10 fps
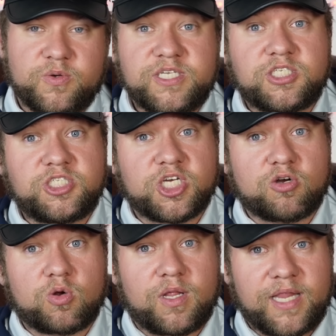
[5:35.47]
is
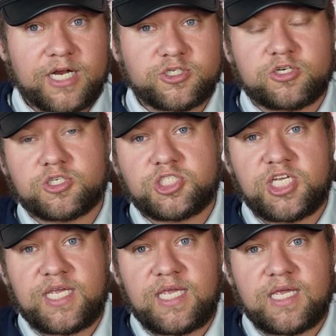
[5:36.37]
General Electric or
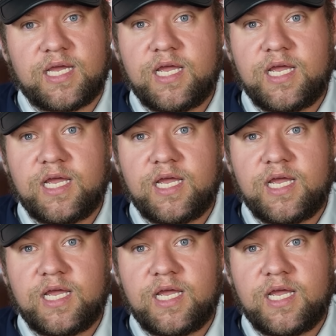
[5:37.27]
GE.